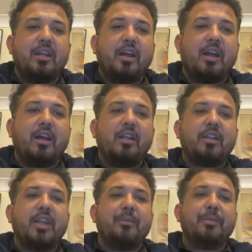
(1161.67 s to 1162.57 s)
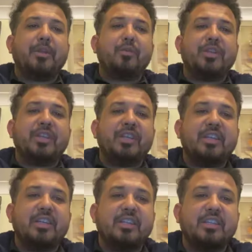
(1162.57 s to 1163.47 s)
unambiguity
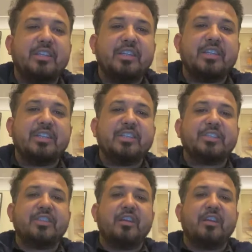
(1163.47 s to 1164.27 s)
in this